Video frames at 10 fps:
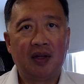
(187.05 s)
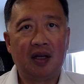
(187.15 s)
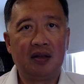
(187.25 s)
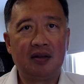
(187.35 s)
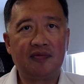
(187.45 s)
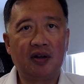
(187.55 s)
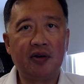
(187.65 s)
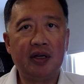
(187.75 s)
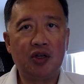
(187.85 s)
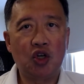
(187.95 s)
In these
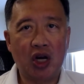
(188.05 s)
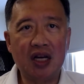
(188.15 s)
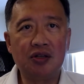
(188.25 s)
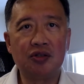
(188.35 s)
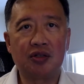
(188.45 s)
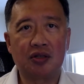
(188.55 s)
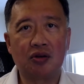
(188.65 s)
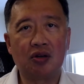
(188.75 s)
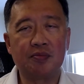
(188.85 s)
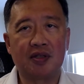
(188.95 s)
very changed
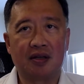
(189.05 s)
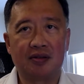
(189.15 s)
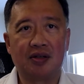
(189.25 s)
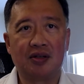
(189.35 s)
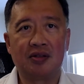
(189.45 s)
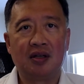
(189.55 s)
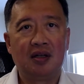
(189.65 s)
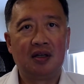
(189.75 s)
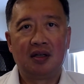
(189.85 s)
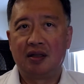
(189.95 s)
circumstances,
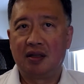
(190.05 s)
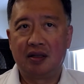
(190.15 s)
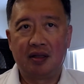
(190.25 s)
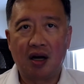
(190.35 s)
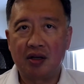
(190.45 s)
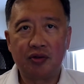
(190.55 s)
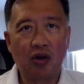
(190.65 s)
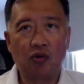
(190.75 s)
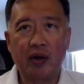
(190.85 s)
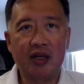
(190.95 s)
there are
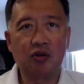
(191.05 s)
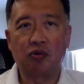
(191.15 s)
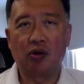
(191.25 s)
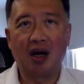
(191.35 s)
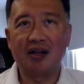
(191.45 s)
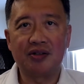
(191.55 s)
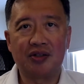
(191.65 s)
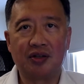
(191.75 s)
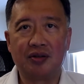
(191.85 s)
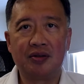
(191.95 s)
no right or wrong
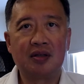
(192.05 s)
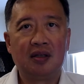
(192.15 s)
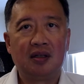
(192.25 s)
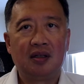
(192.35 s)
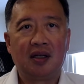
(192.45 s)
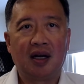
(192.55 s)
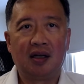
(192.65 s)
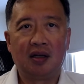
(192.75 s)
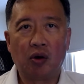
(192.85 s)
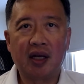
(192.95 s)
answers,
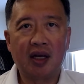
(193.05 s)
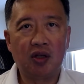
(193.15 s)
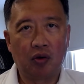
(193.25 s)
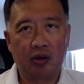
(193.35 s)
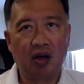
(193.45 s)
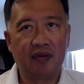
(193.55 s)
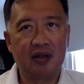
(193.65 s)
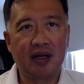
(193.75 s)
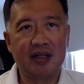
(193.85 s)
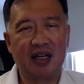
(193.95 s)
and logging your
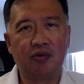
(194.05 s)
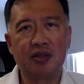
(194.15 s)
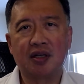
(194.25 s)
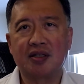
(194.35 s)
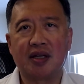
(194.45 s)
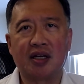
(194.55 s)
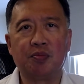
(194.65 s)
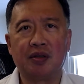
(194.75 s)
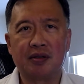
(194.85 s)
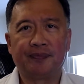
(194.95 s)
COVID-19 risk
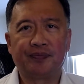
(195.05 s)
assessments